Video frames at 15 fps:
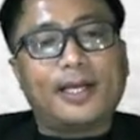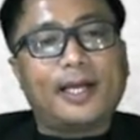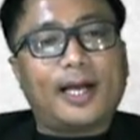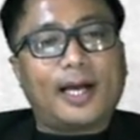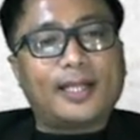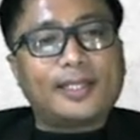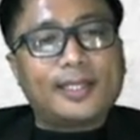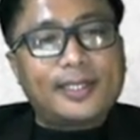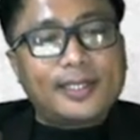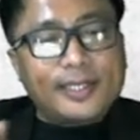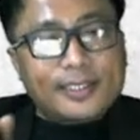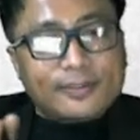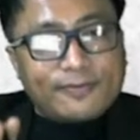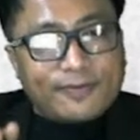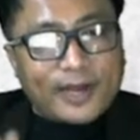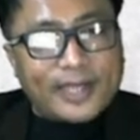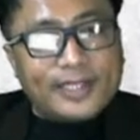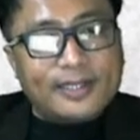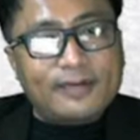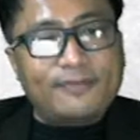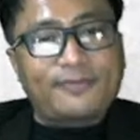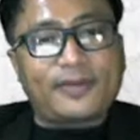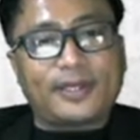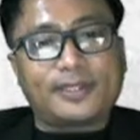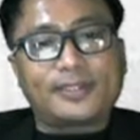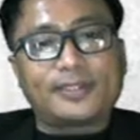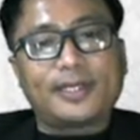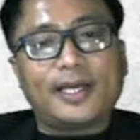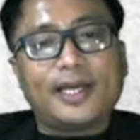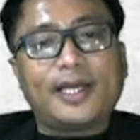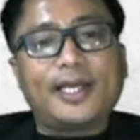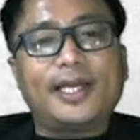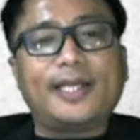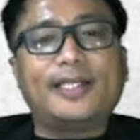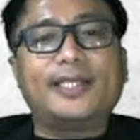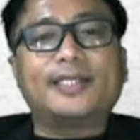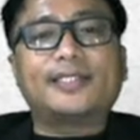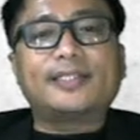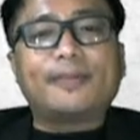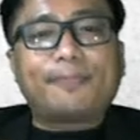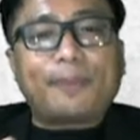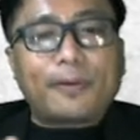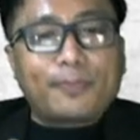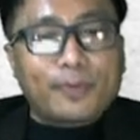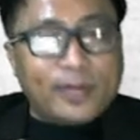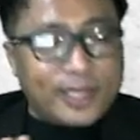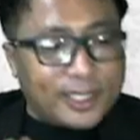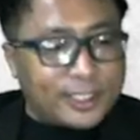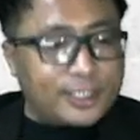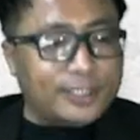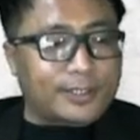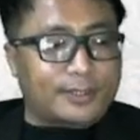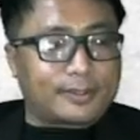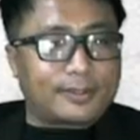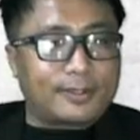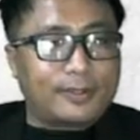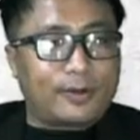Under this final phase, it is the population